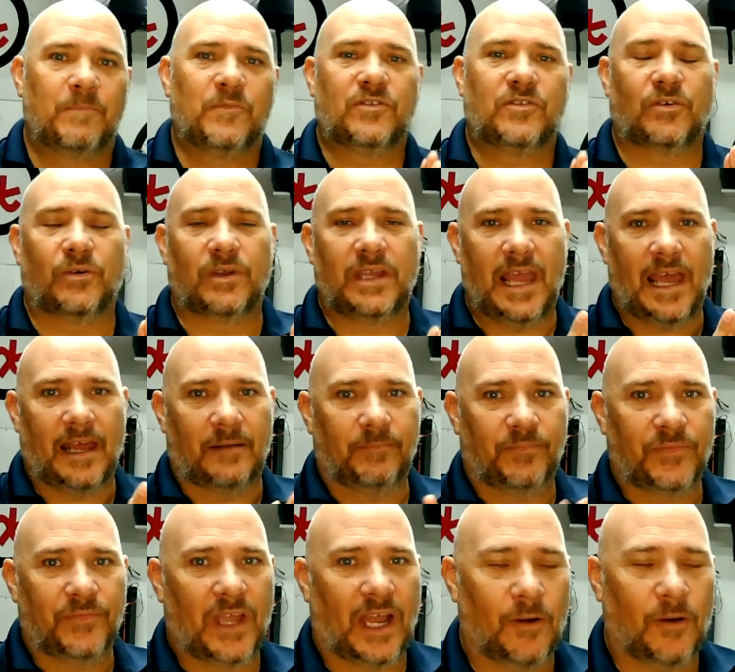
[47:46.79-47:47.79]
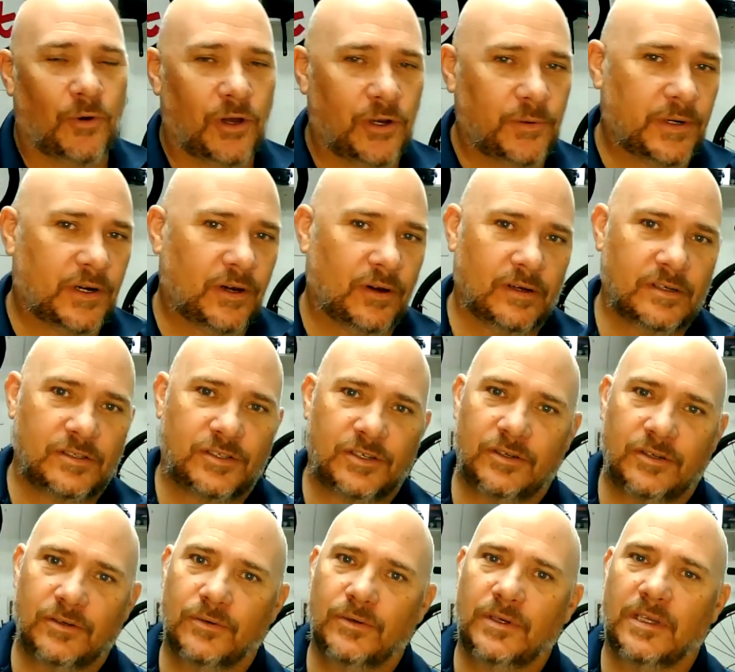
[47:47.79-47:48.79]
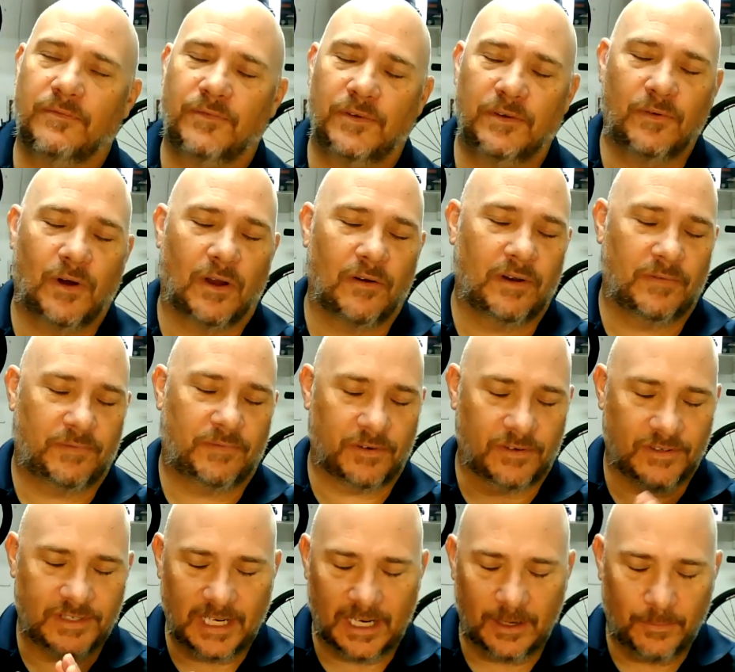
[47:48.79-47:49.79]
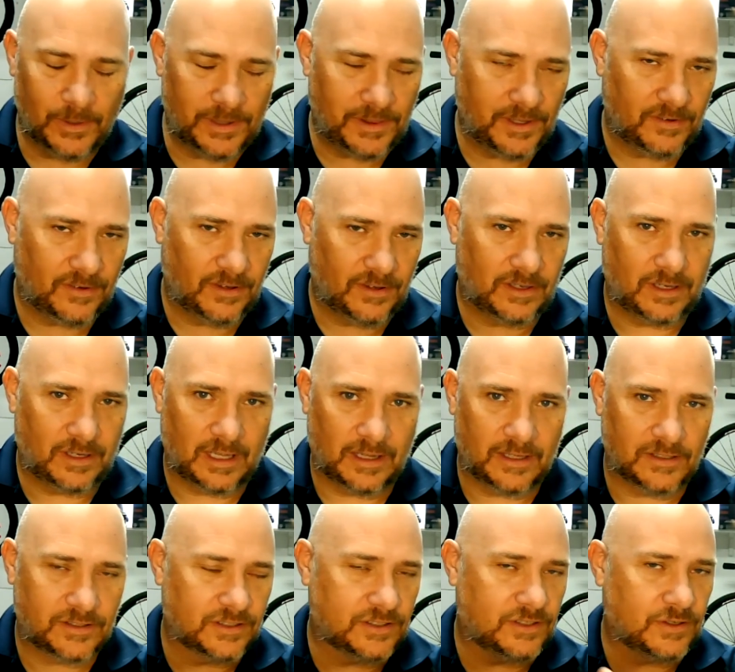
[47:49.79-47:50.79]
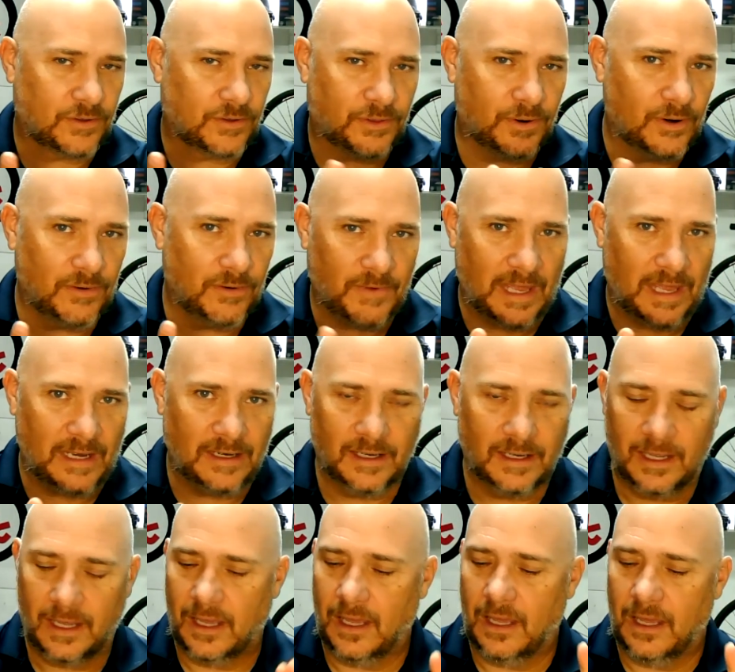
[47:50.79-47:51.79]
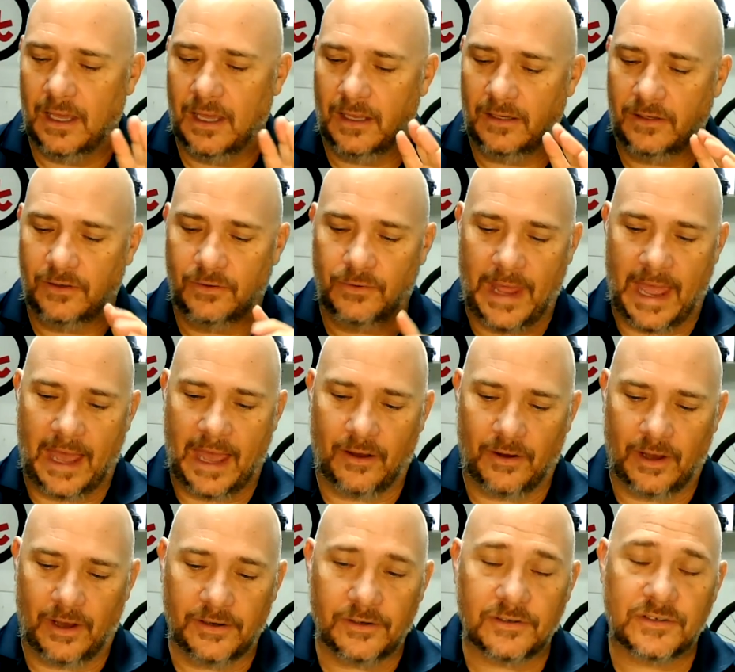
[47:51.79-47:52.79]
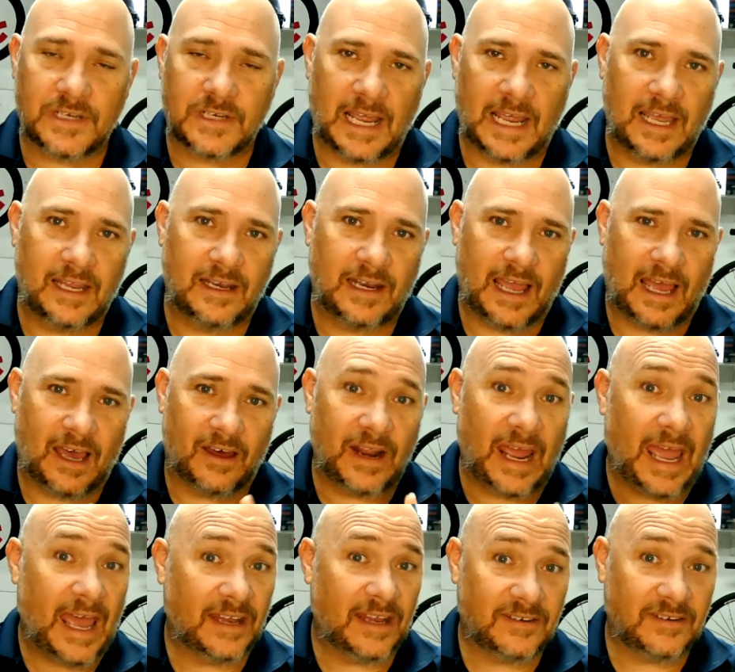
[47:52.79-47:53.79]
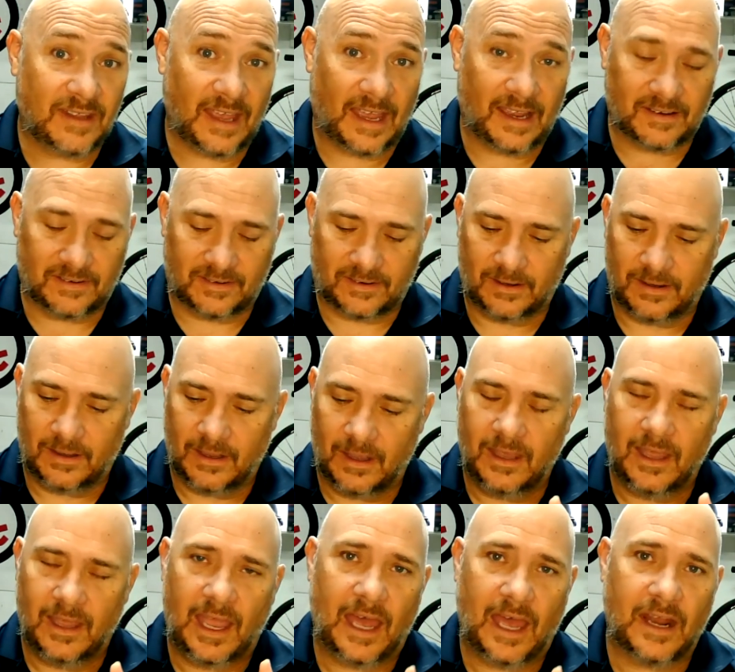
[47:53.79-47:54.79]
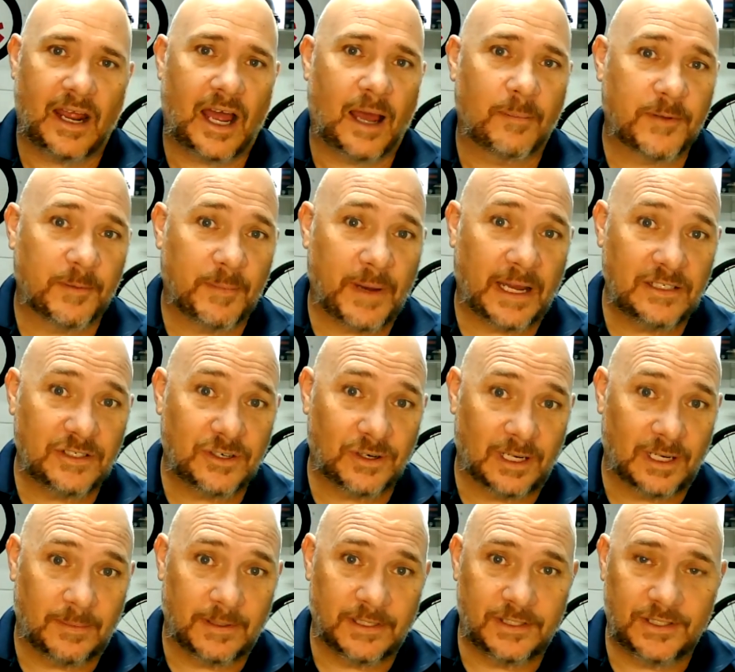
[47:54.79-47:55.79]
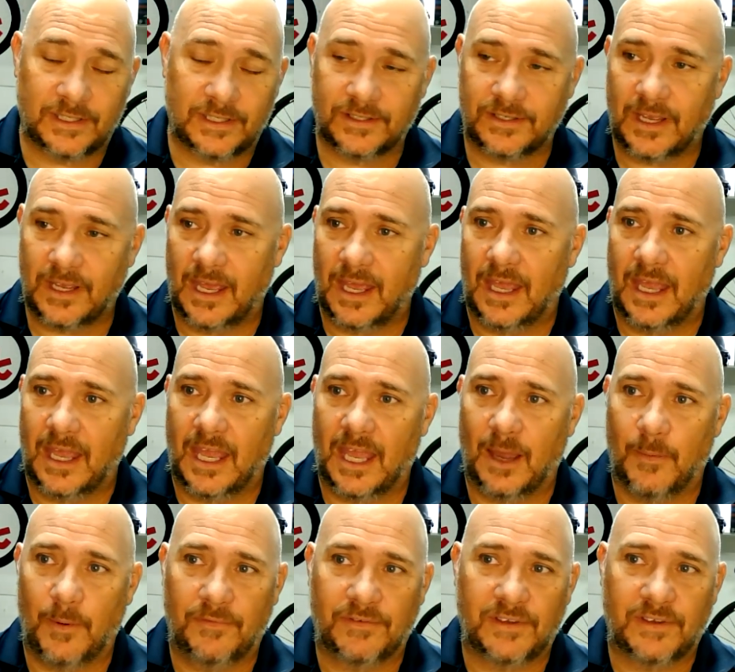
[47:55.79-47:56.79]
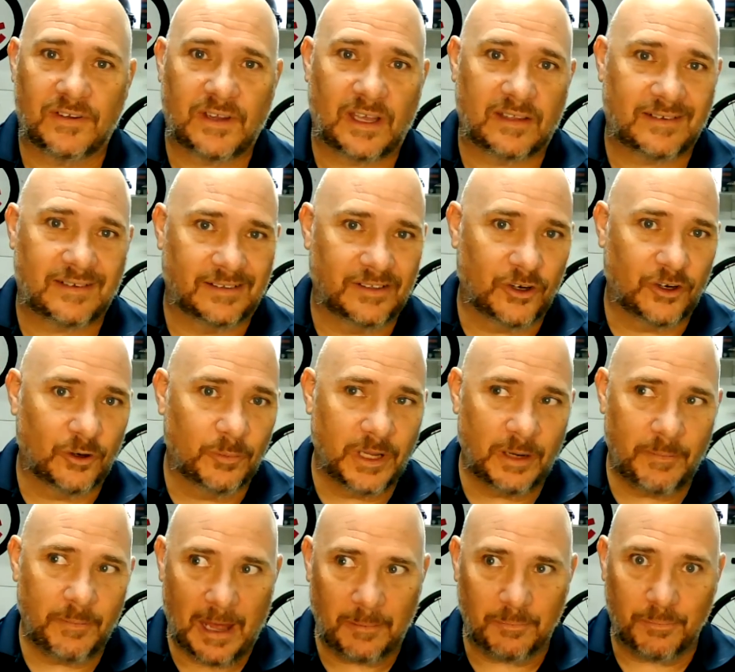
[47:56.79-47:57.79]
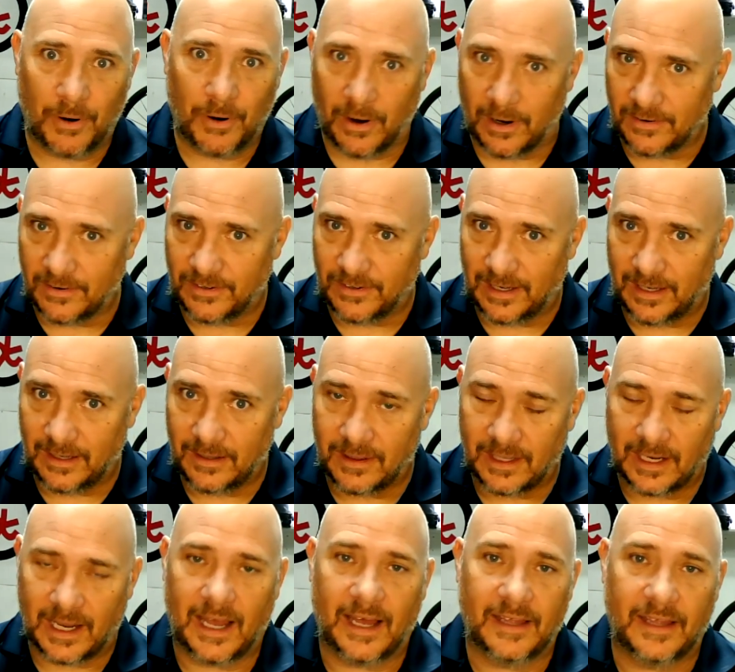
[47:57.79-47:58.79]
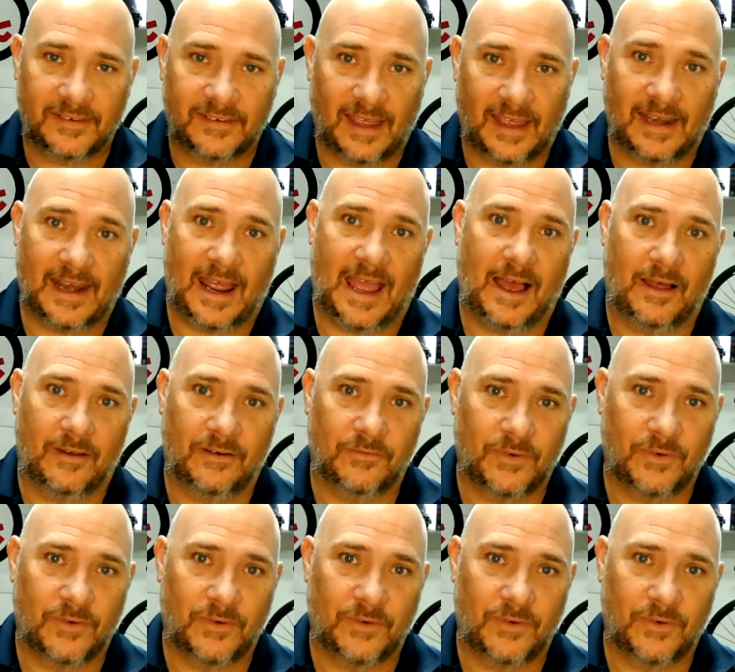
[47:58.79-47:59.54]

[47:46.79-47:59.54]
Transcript: So again, I want to encourage you, if you're sticking with us and this is your third event, you now understand how to add text, how to optimize your images. And we've discussed a little bit about parsing the content out.